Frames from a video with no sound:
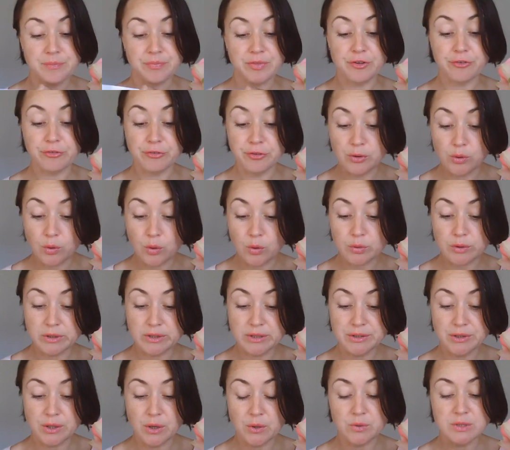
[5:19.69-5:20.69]

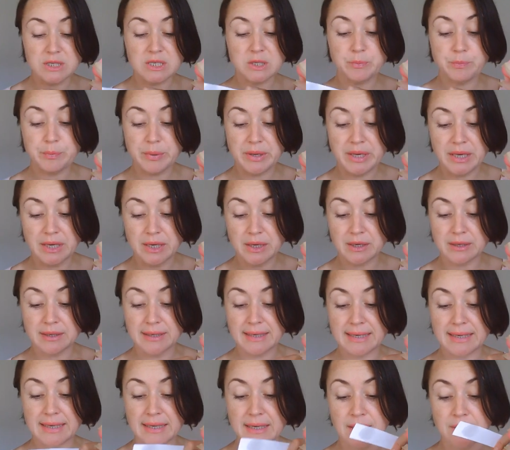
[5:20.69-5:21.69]
floral notes,
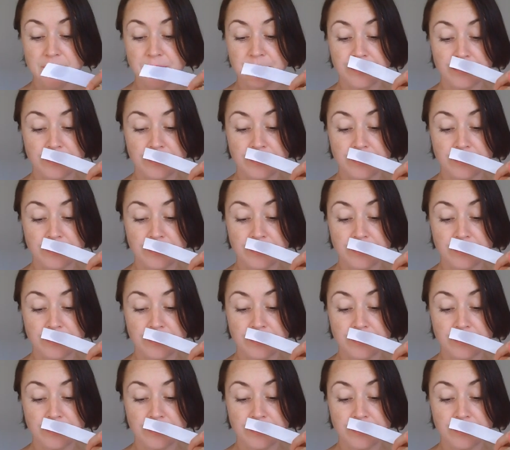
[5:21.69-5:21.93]
peony,